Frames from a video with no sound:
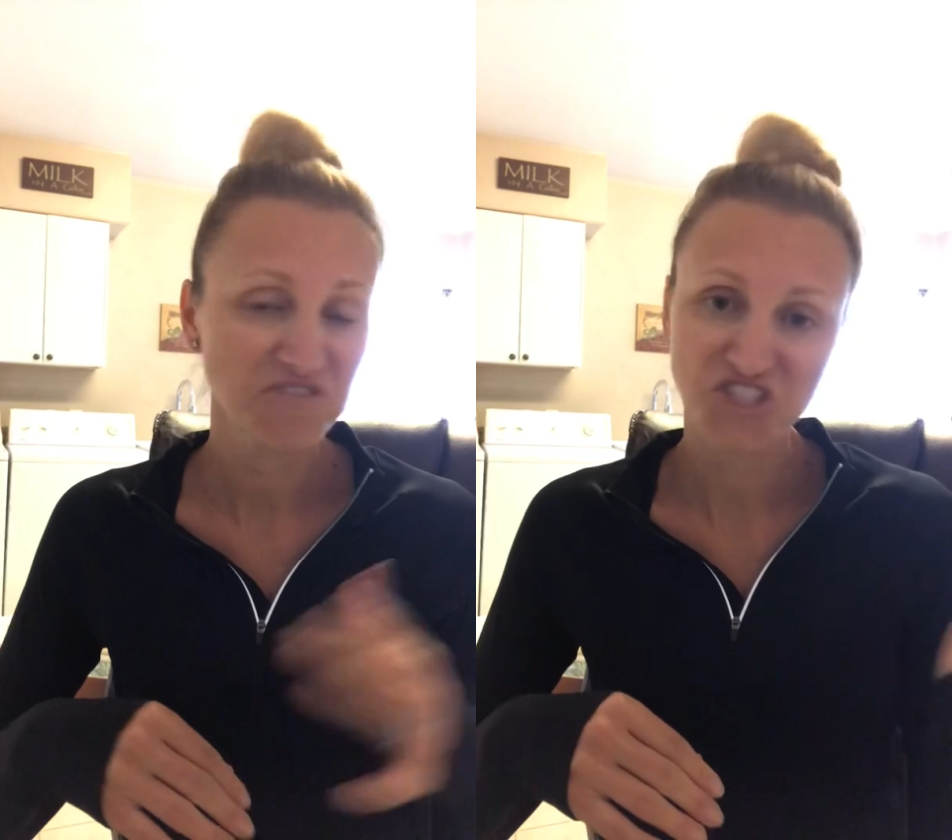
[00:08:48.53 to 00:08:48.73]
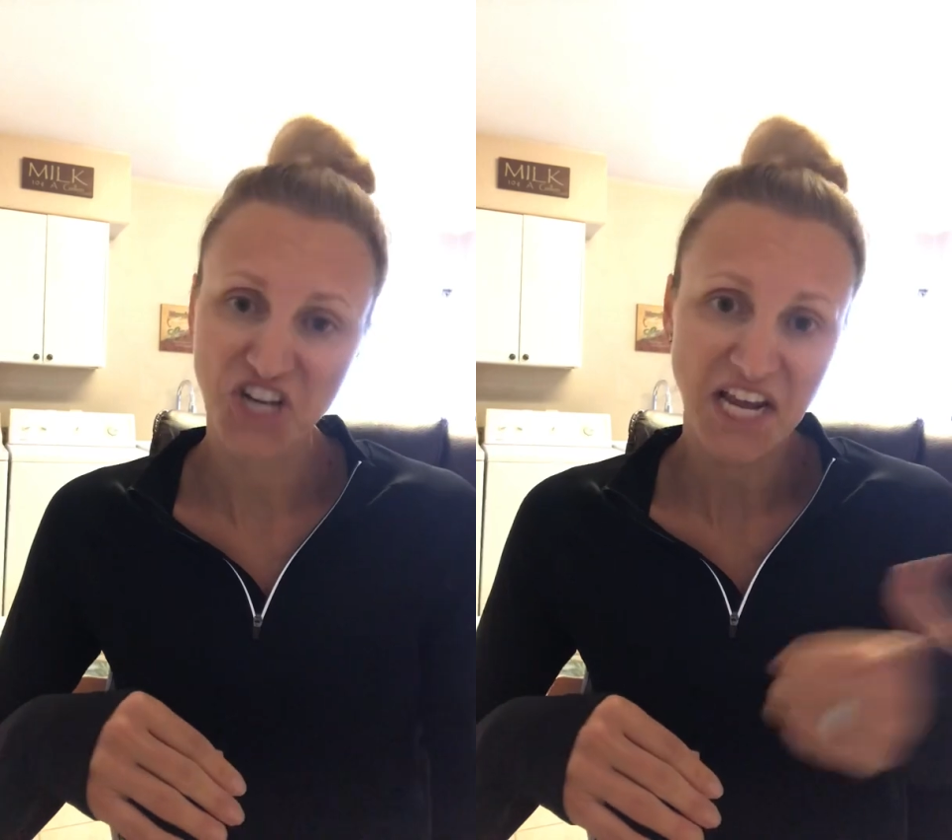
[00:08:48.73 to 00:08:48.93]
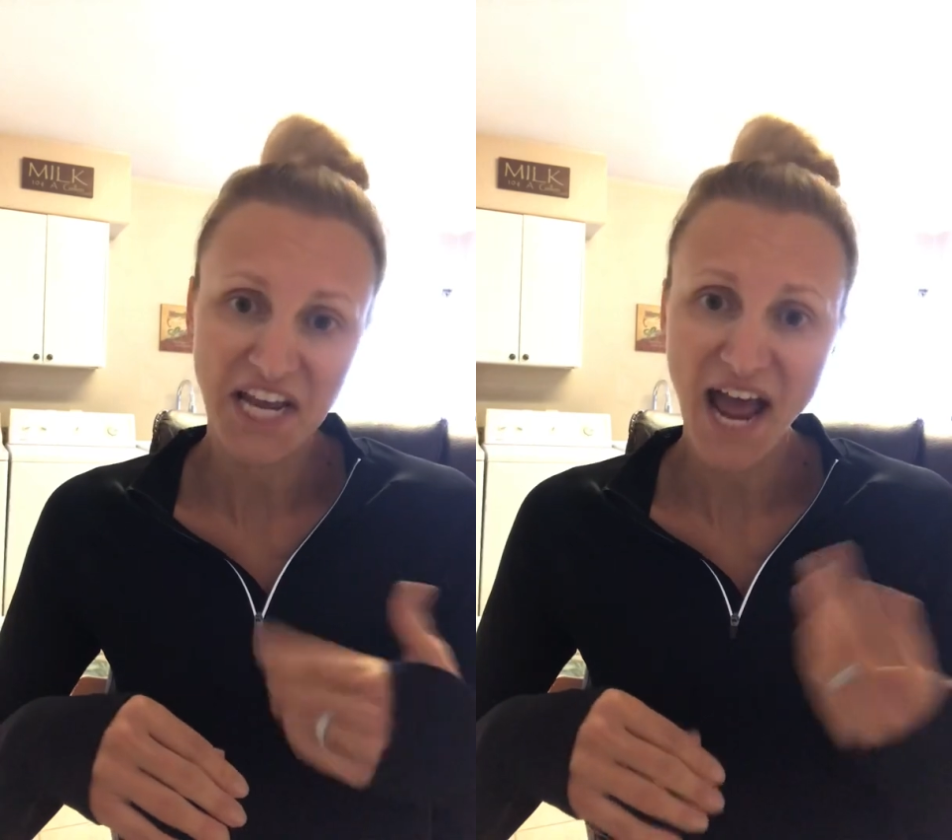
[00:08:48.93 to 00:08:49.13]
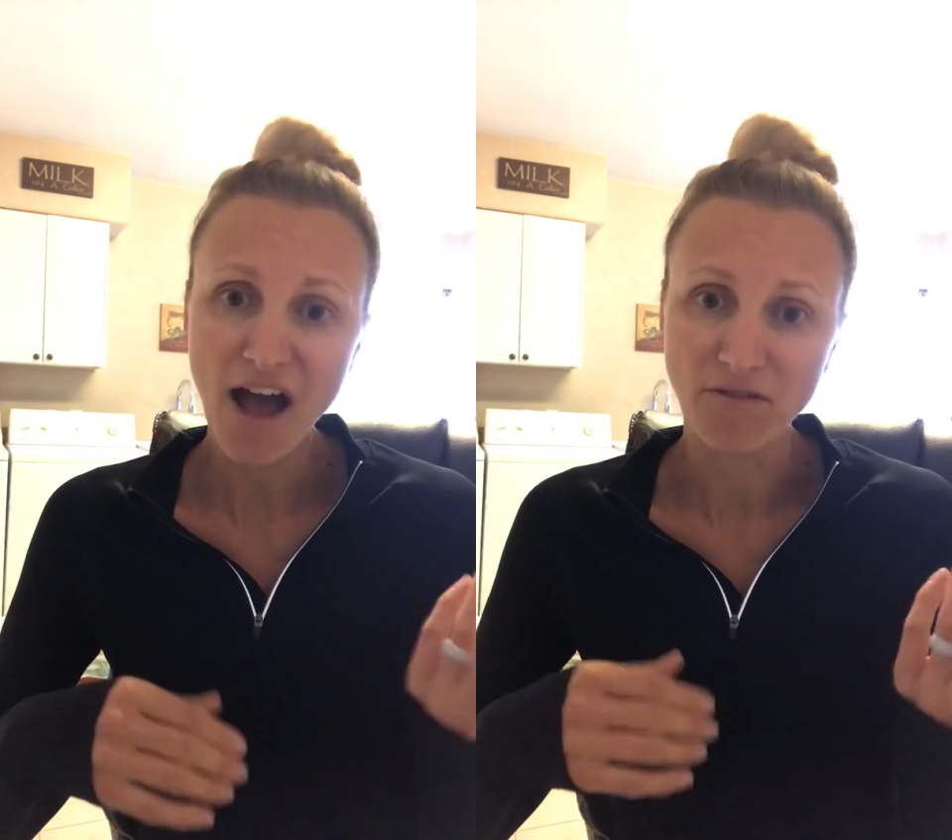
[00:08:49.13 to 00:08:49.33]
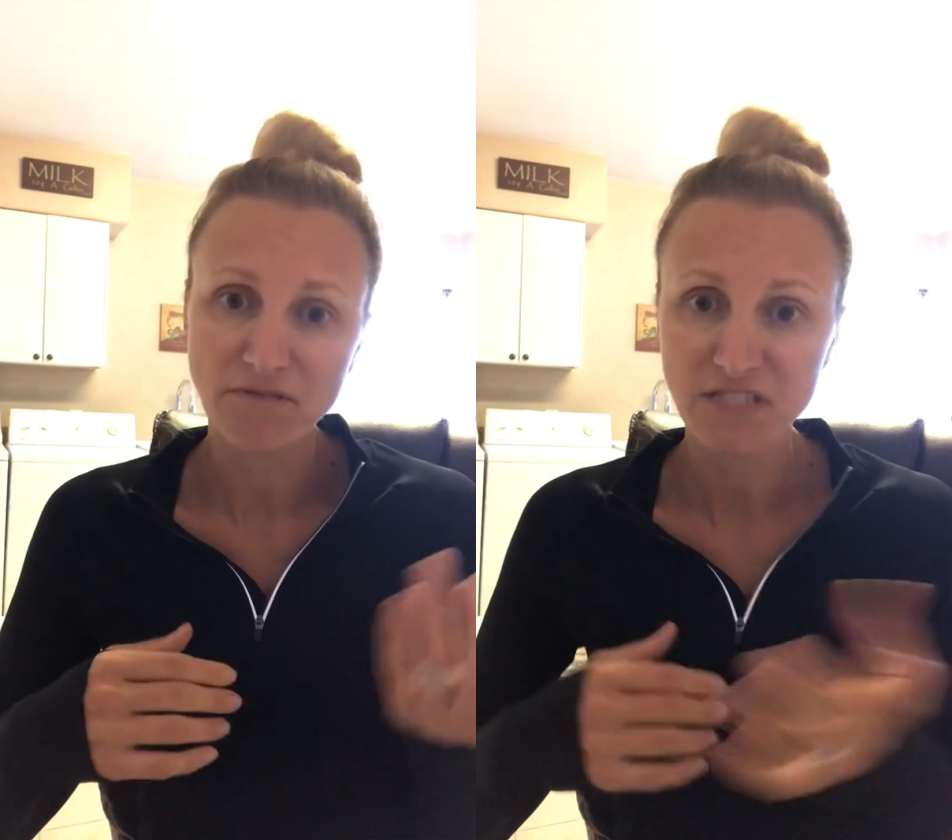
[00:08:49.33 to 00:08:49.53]
check it
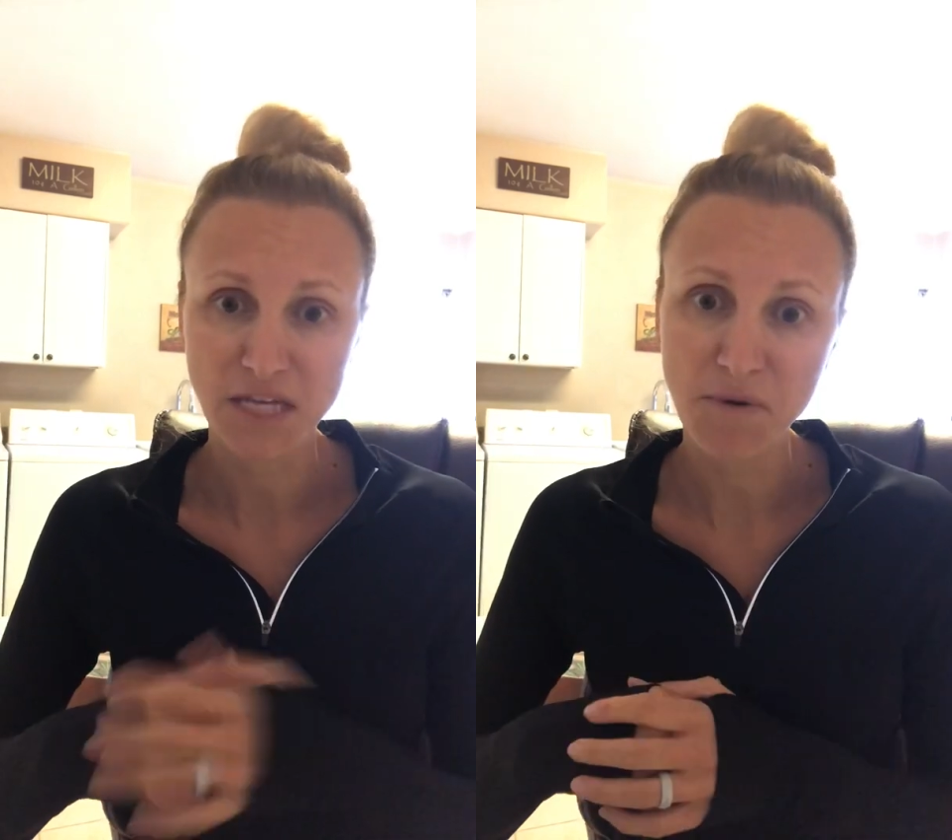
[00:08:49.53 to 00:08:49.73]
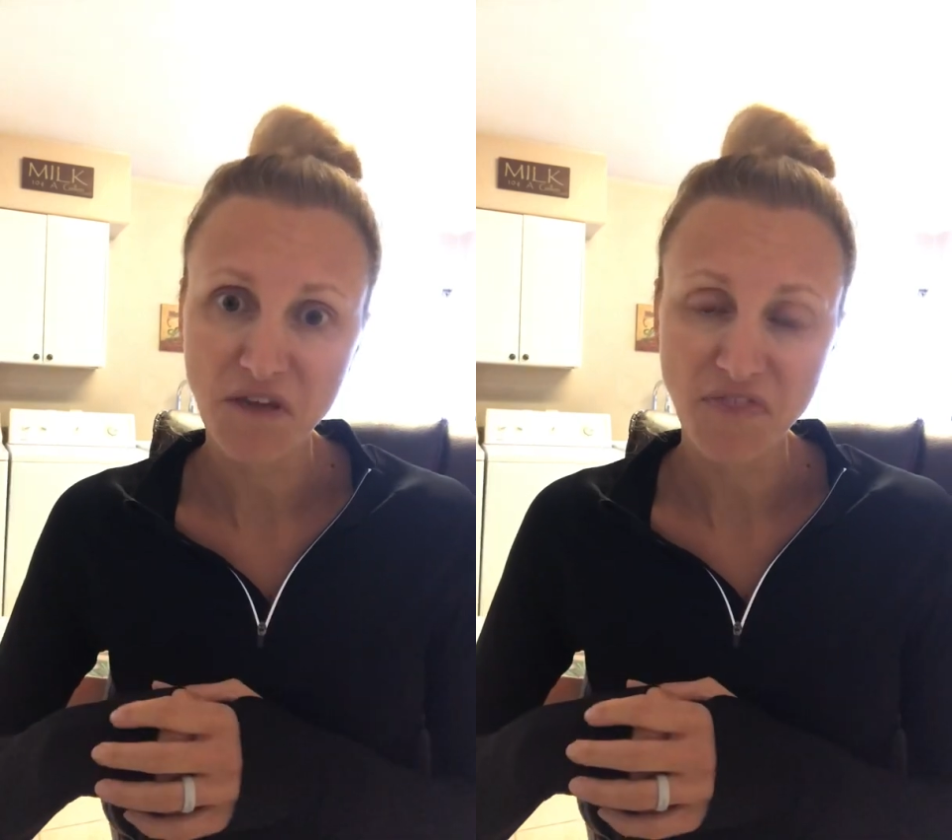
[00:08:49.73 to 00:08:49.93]
out, see what you